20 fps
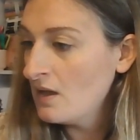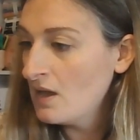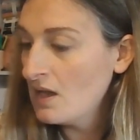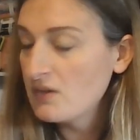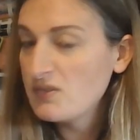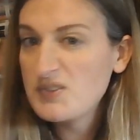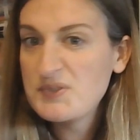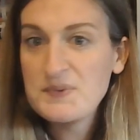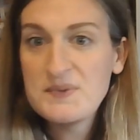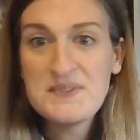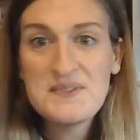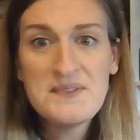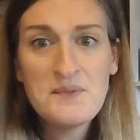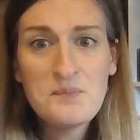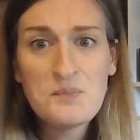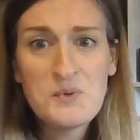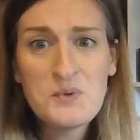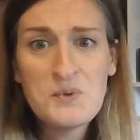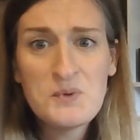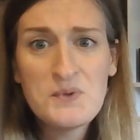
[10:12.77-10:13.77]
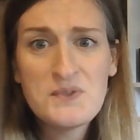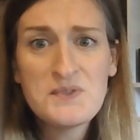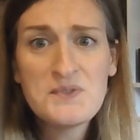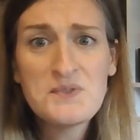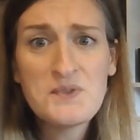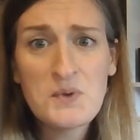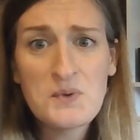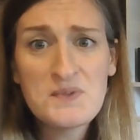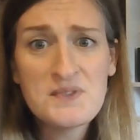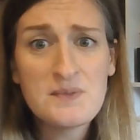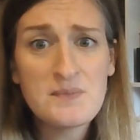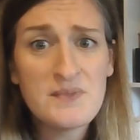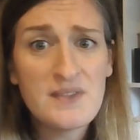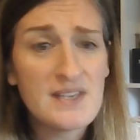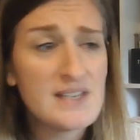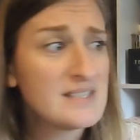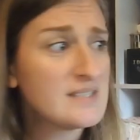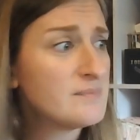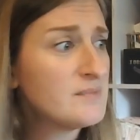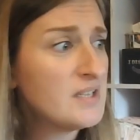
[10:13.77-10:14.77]
Just was in the mood to sew some
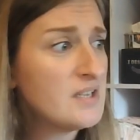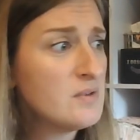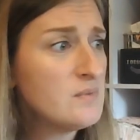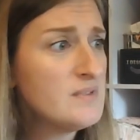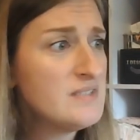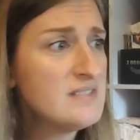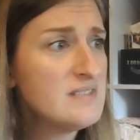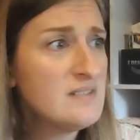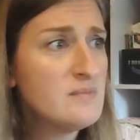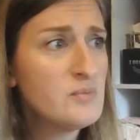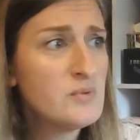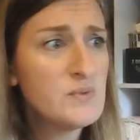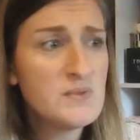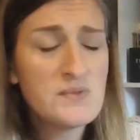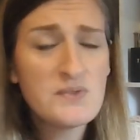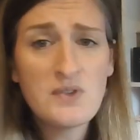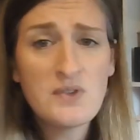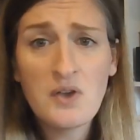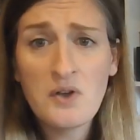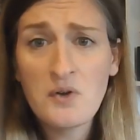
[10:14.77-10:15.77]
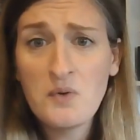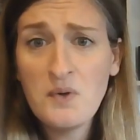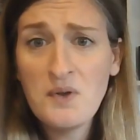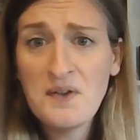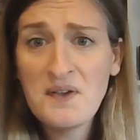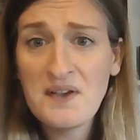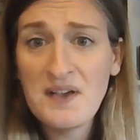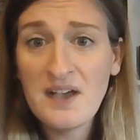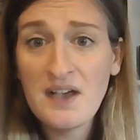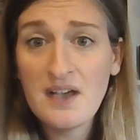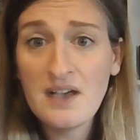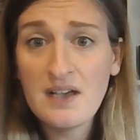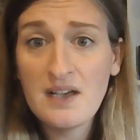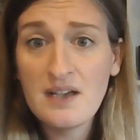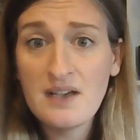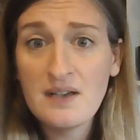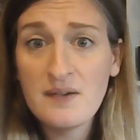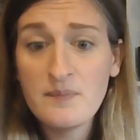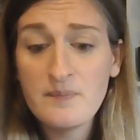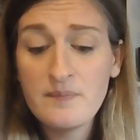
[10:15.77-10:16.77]
things. I'm not always in the mood to sew.
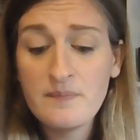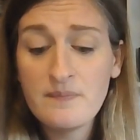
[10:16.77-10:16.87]
But